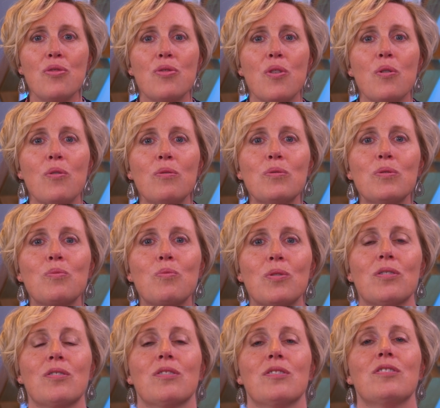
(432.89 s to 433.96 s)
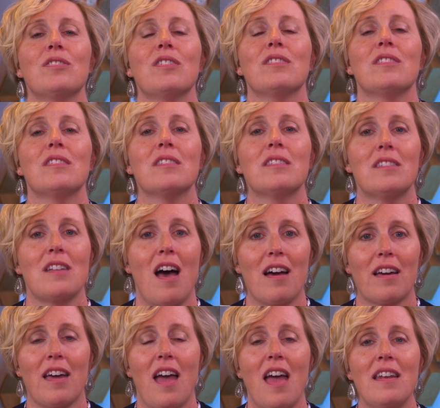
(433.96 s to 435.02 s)
Those words
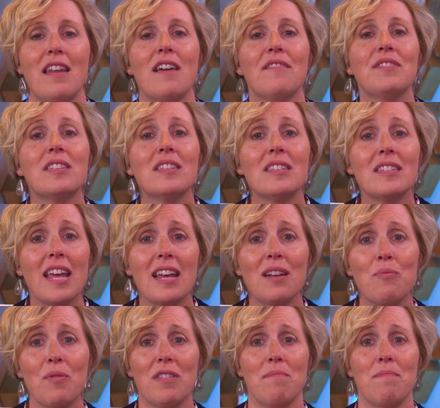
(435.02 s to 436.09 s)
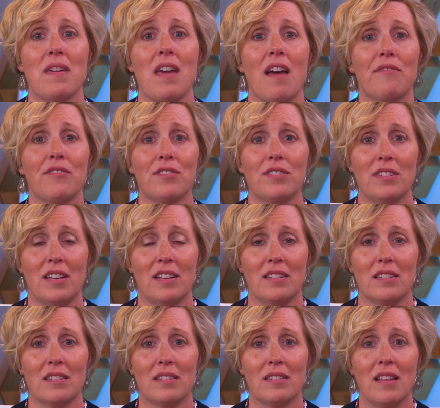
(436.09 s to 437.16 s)
stuck and have stayed with me ever
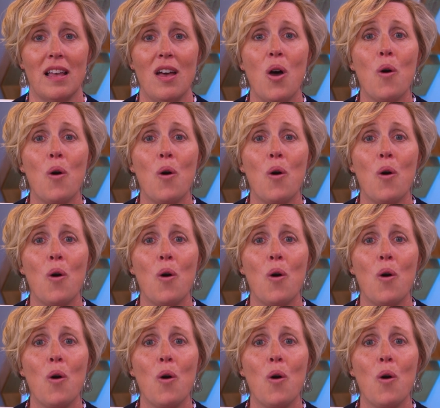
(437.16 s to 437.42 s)
since.